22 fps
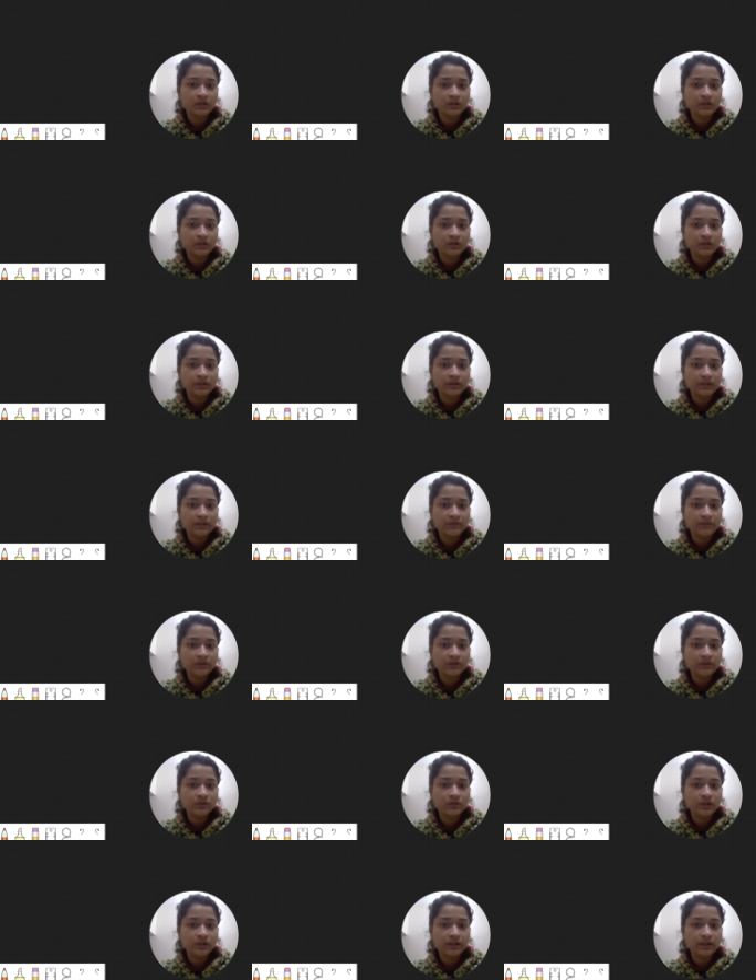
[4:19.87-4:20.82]
Then we
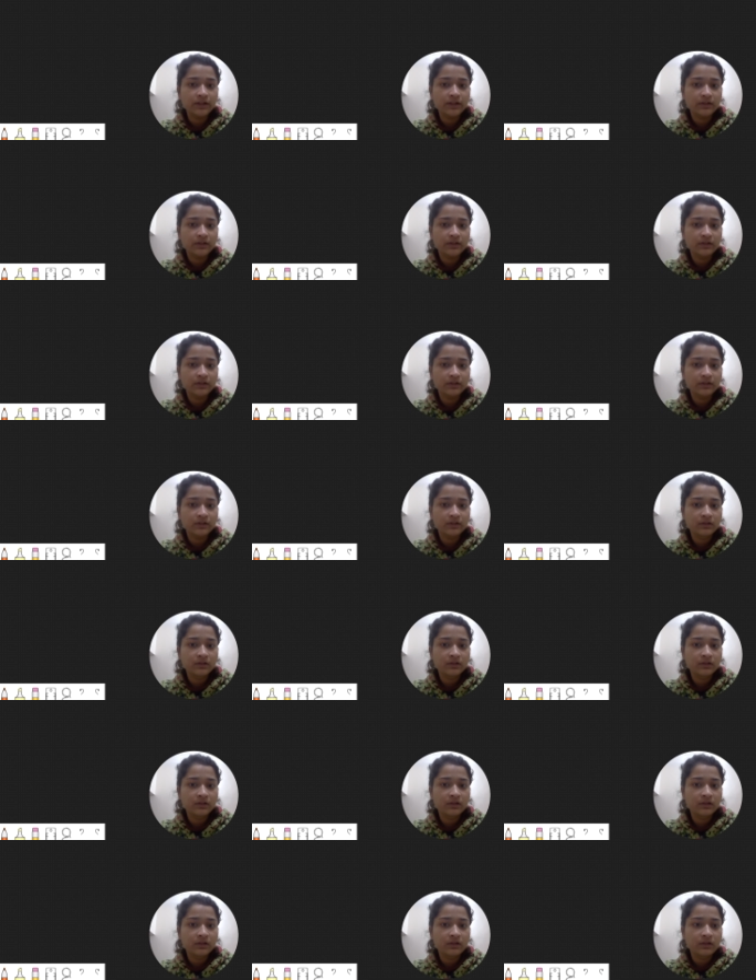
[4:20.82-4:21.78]
go ahead
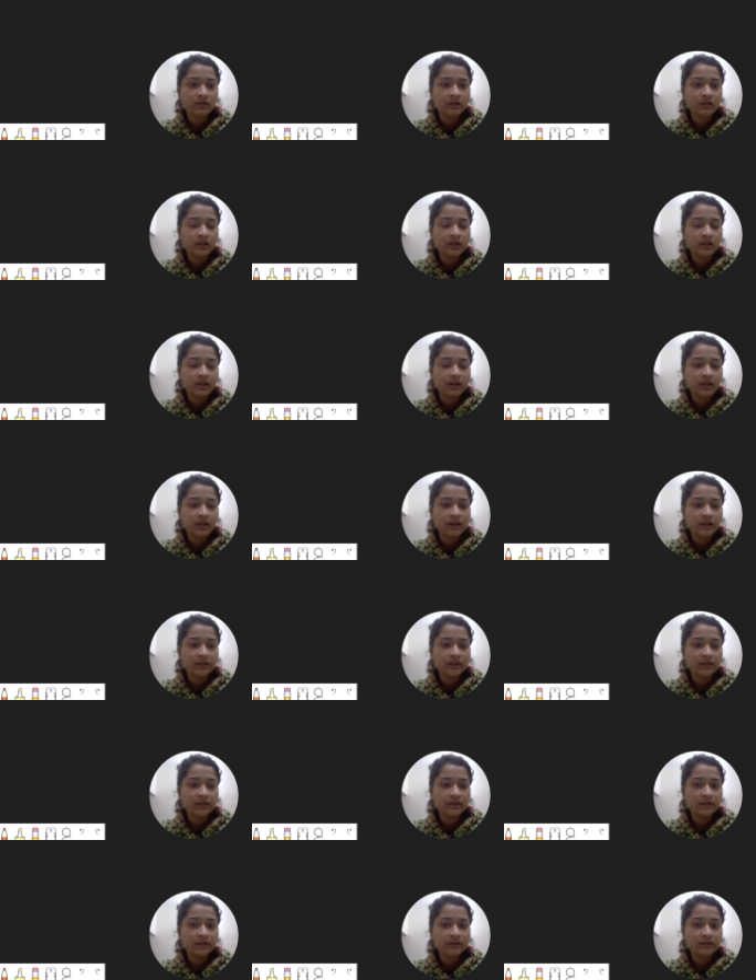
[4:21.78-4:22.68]
and